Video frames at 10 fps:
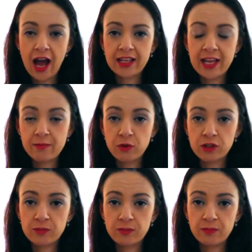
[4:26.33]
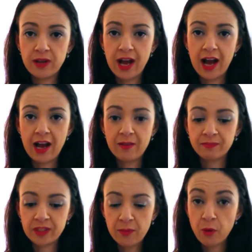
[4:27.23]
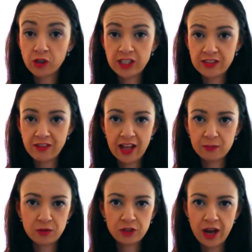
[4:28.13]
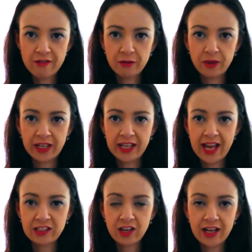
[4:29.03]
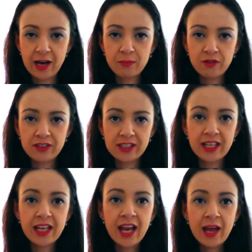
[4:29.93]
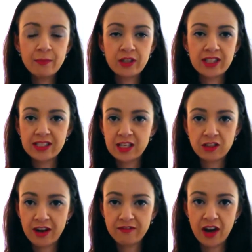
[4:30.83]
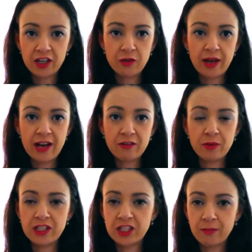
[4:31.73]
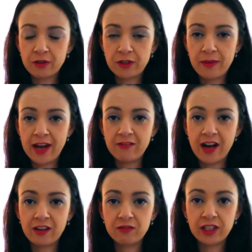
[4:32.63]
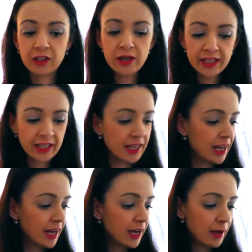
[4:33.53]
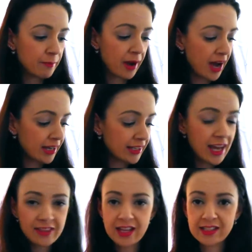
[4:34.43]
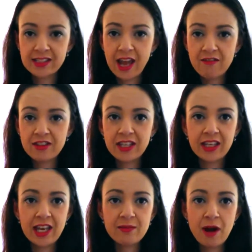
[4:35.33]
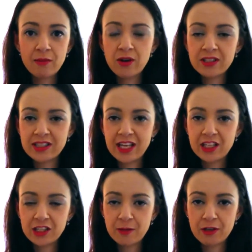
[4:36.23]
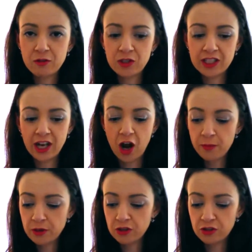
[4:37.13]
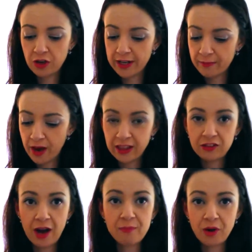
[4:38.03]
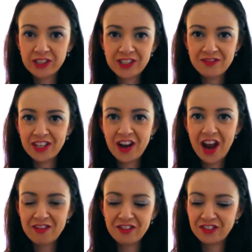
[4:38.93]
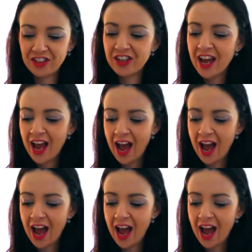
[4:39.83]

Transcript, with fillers: uh, get more uh, boxes available so everybody can sign up obviously because it's such great value and everybody's jumped on the bandwagon really quick. But yeah, that's everything in my box. Thank you so much for watching. I hope you enjoyed my little unboxing video and review.